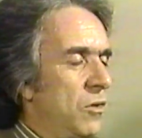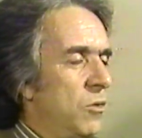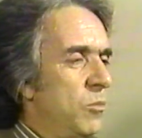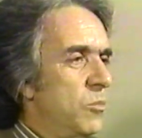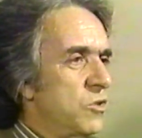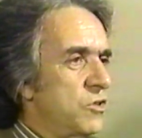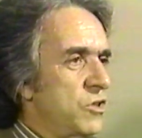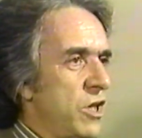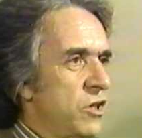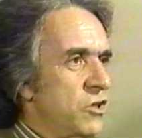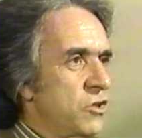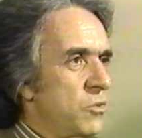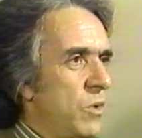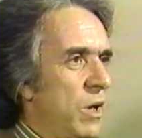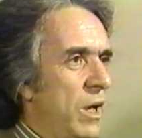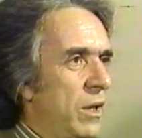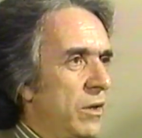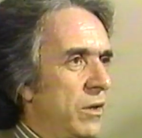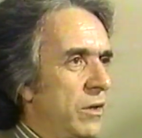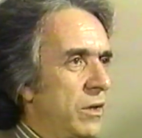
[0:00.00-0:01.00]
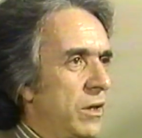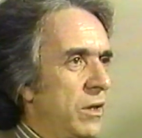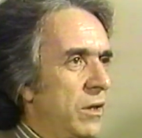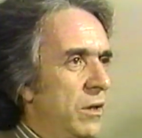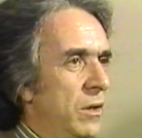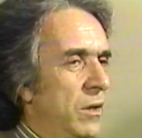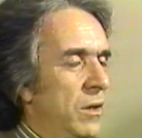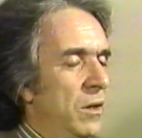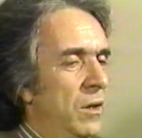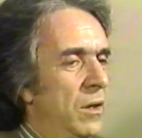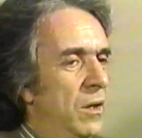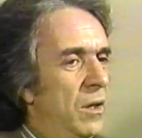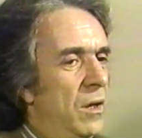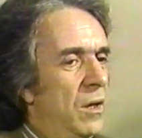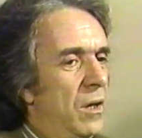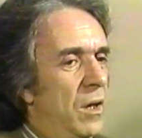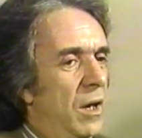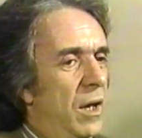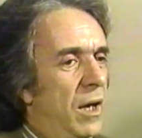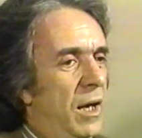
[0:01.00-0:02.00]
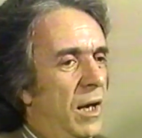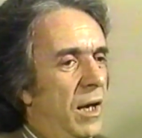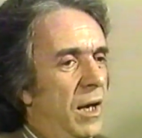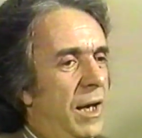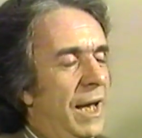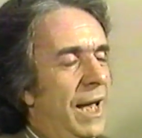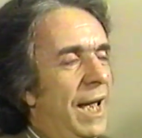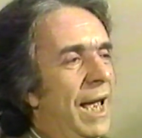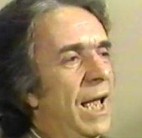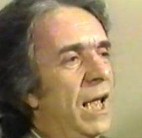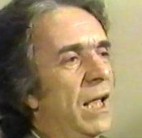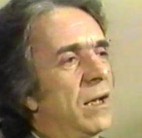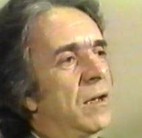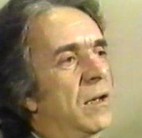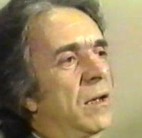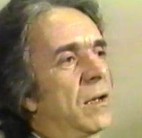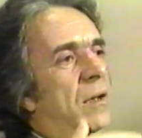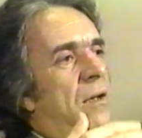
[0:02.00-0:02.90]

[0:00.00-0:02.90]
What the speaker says: homosexuality. And